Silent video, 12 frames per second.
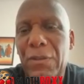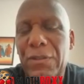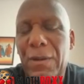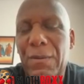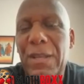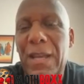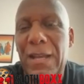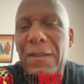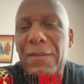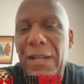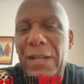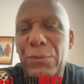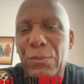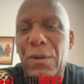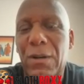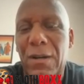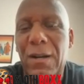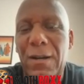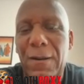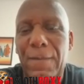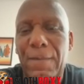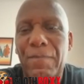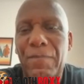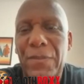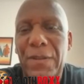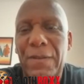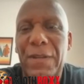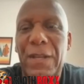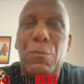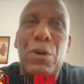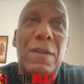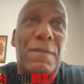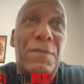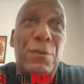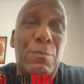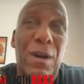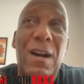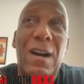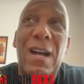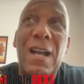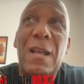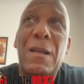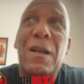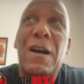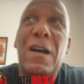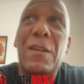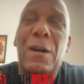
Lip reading: Yeah, that's what I think. It weren't official, but I know